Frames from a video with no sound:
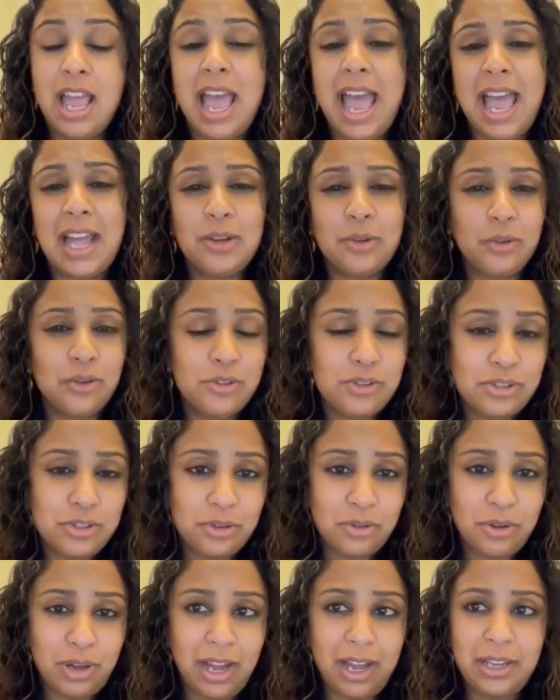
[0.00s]
And
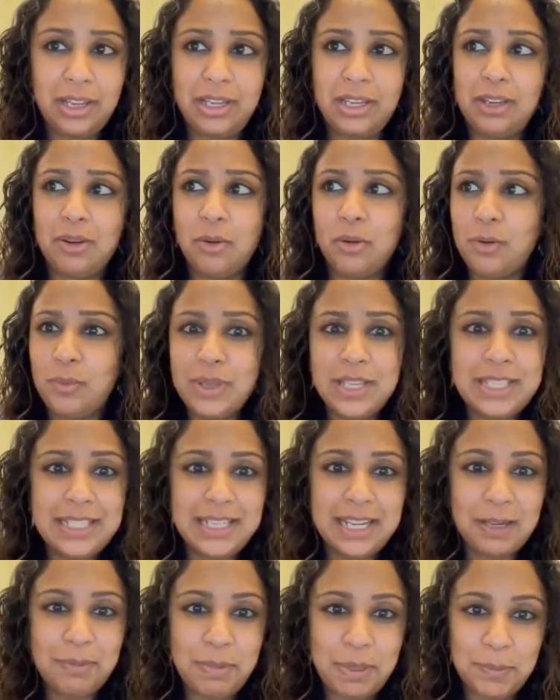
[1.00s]
also, I always
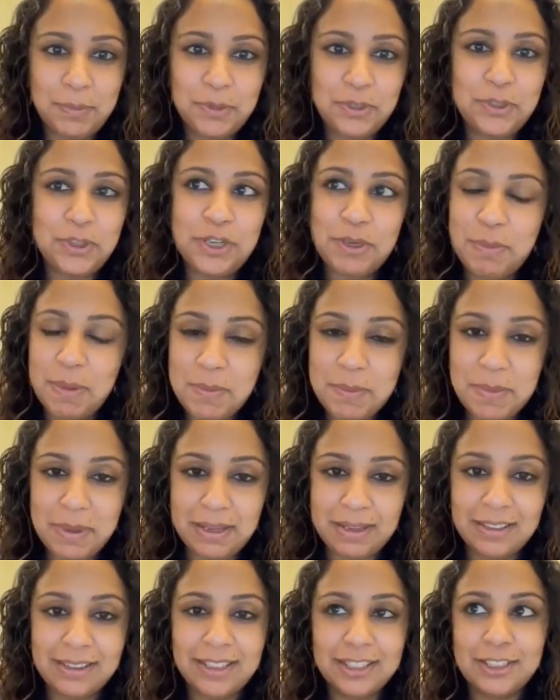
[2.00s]
tell people to
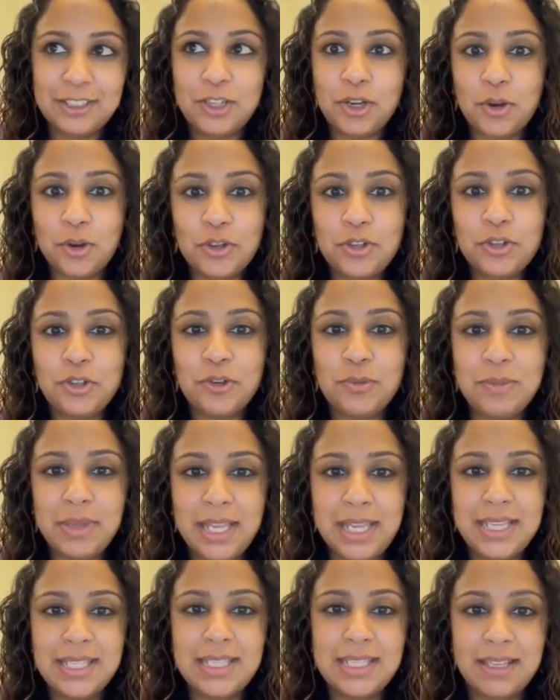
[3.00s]
remember that condom
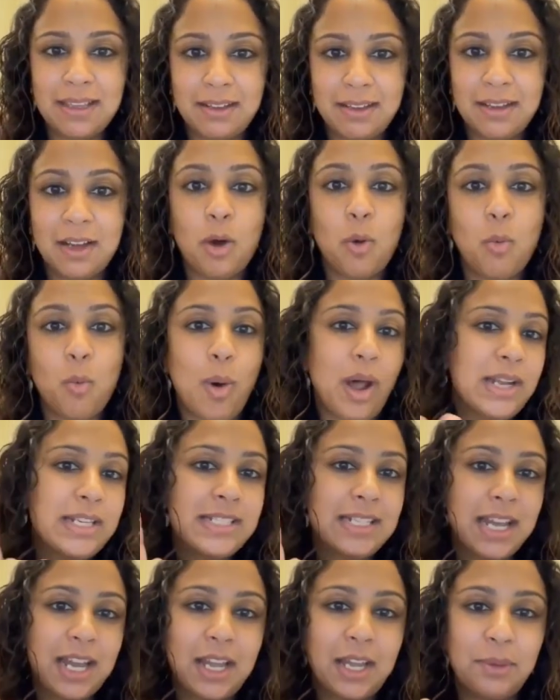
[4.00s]
is a
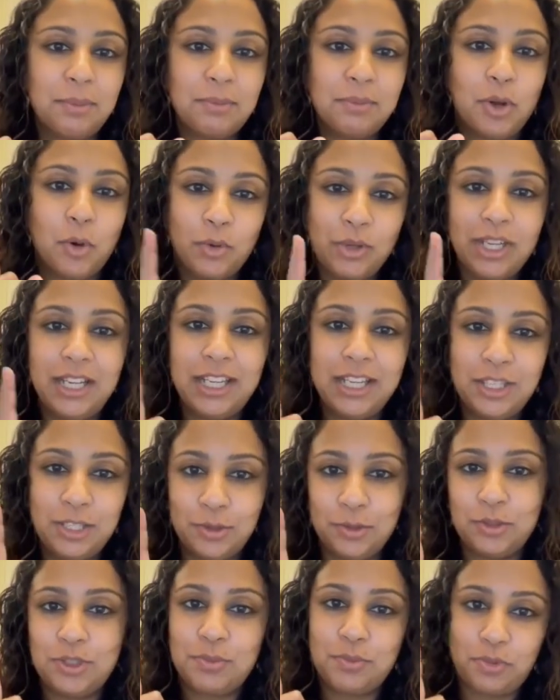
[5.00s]
one-time only
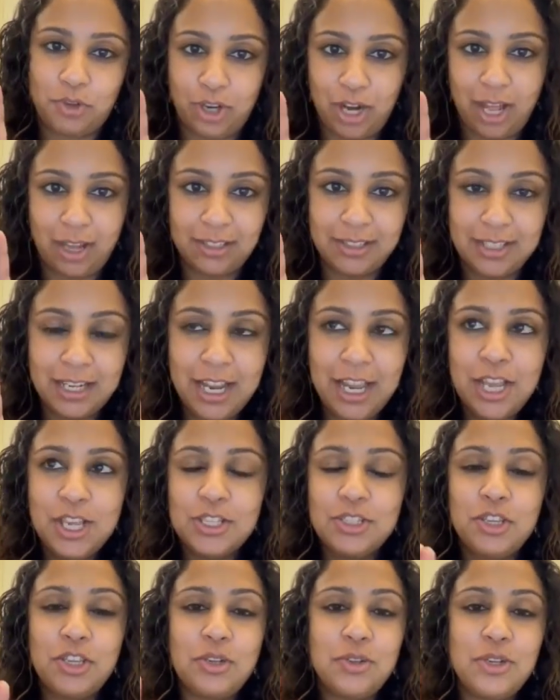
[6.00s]
use product.
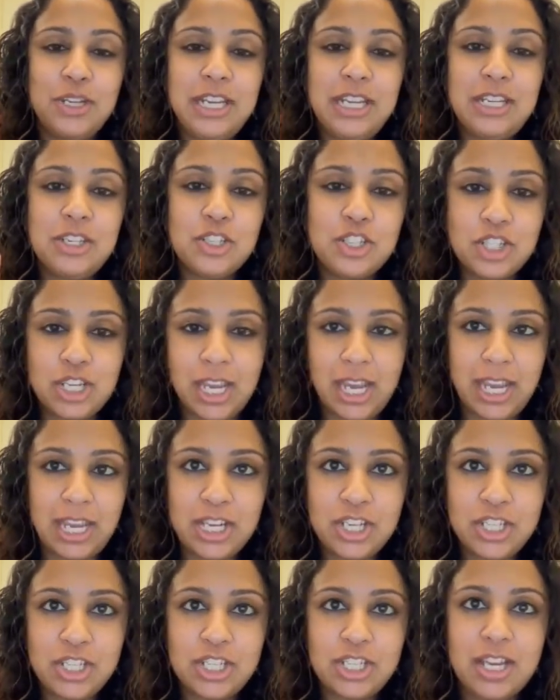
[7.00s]
So you need to
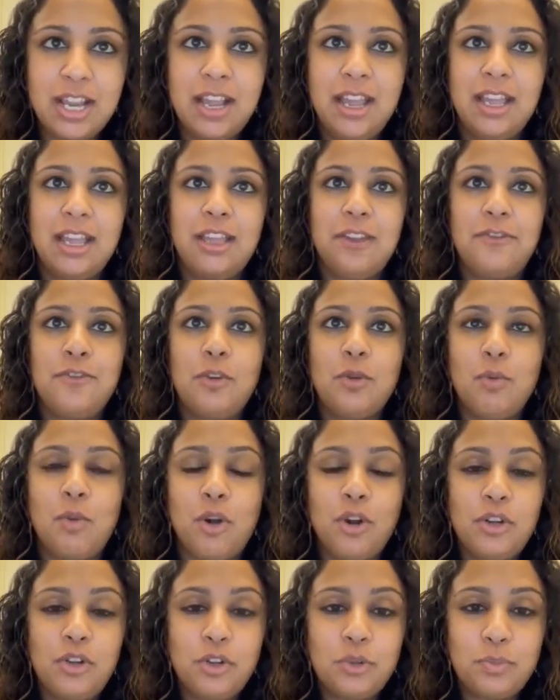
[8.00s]
change if you
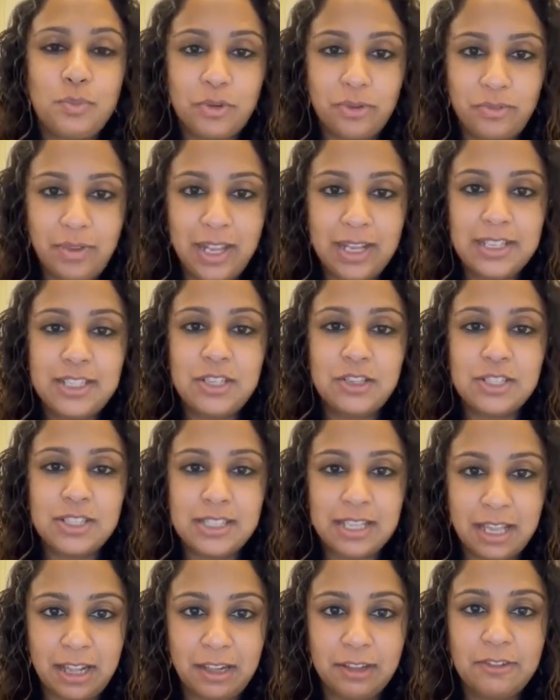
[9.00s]
want to prevent
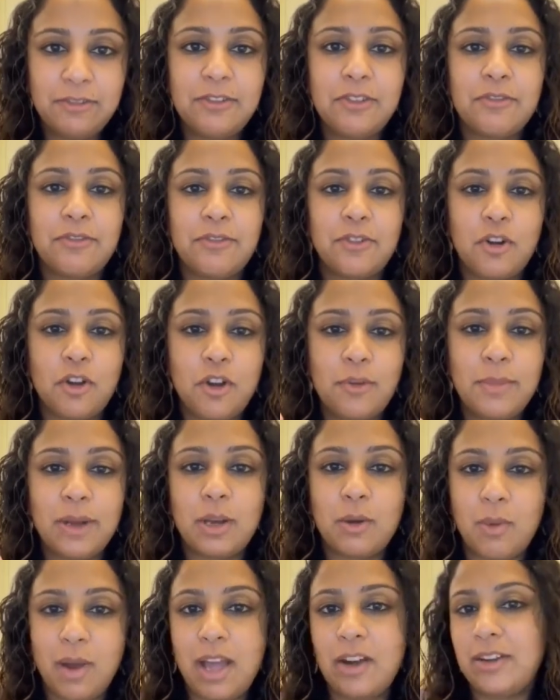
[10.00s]
yourself from
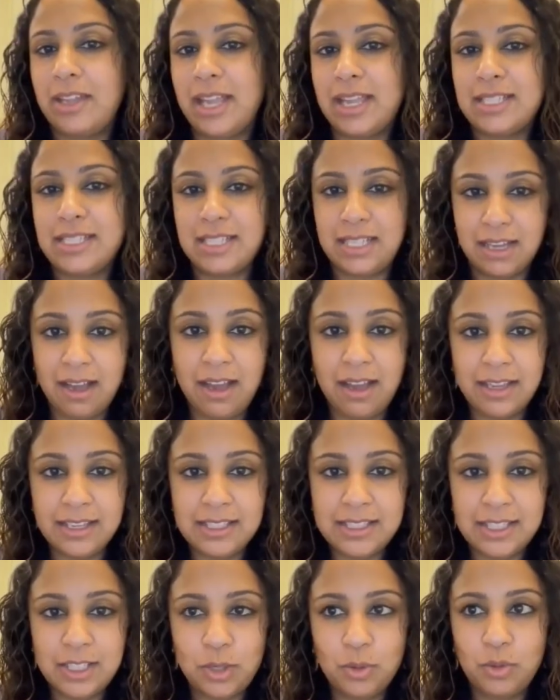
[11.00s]
acquiring
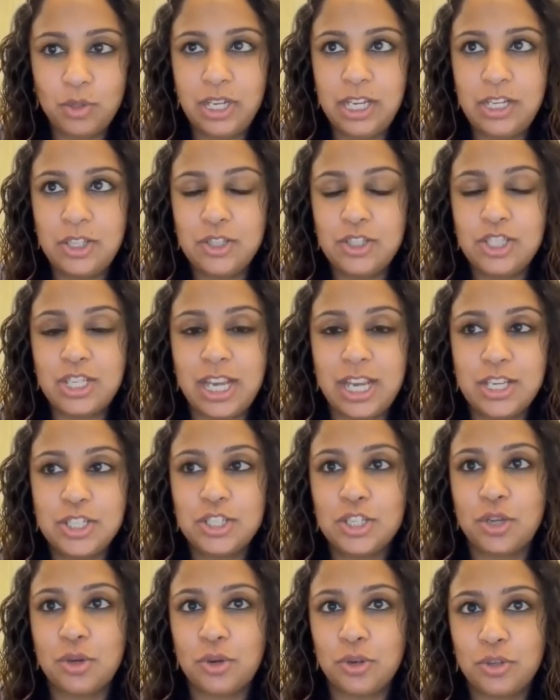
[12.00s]
STIs, you need to
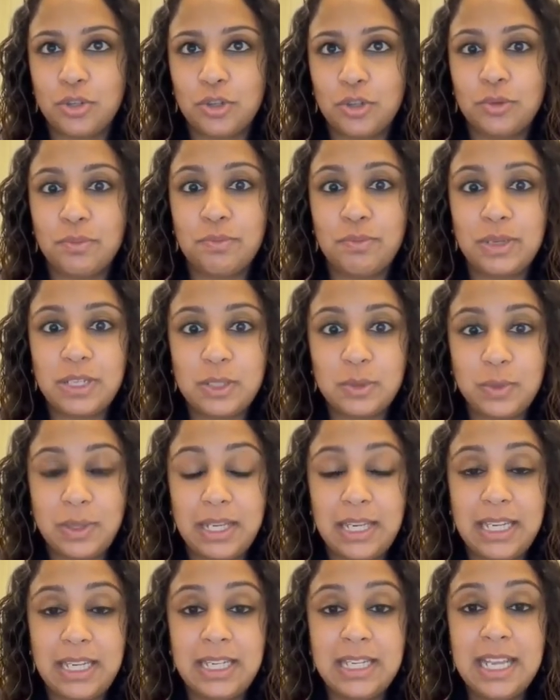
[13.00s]
change condom
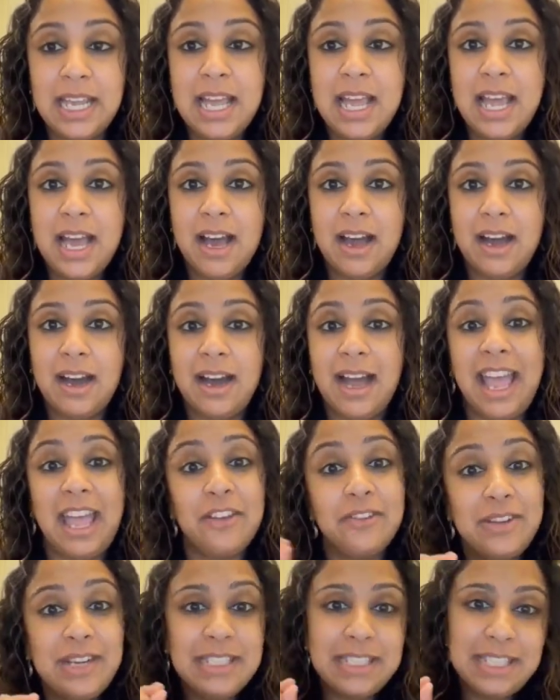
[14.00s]
between uh, every